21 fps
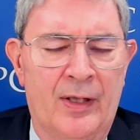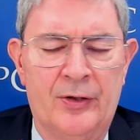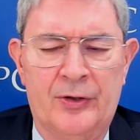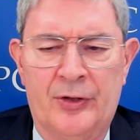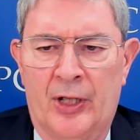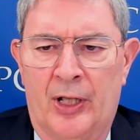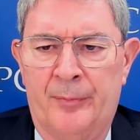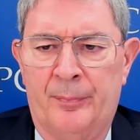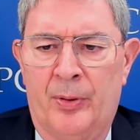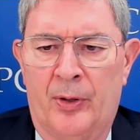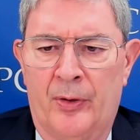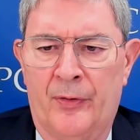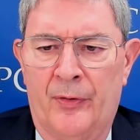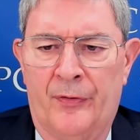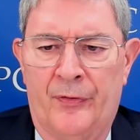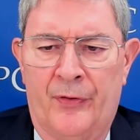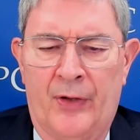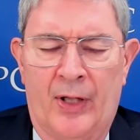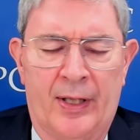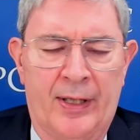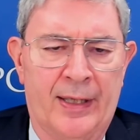John Paul
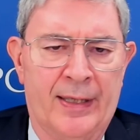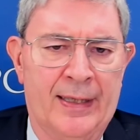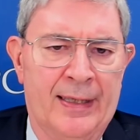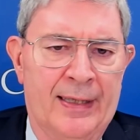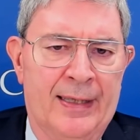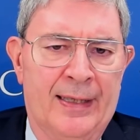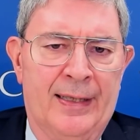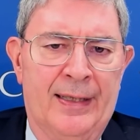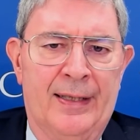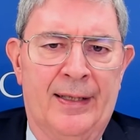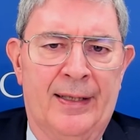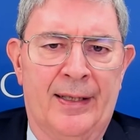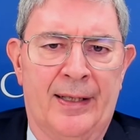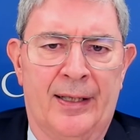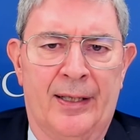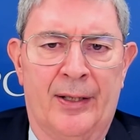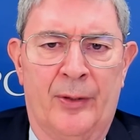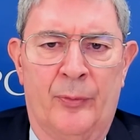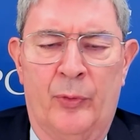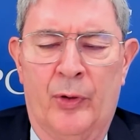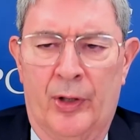II
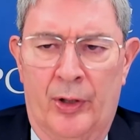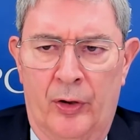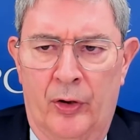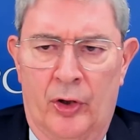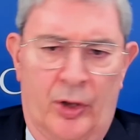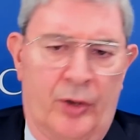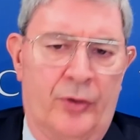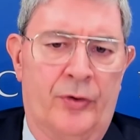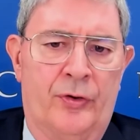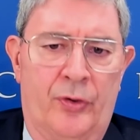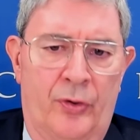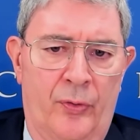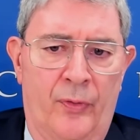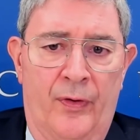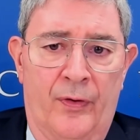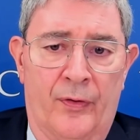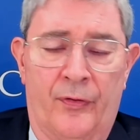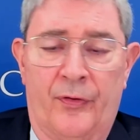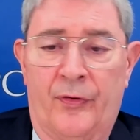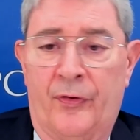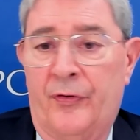would look to
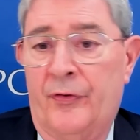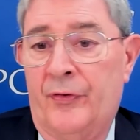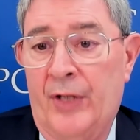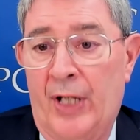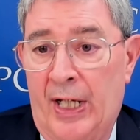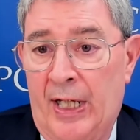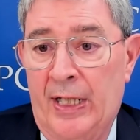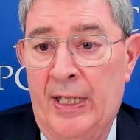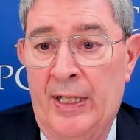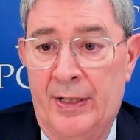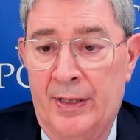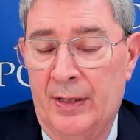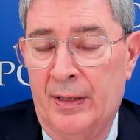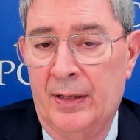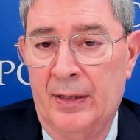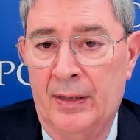the state,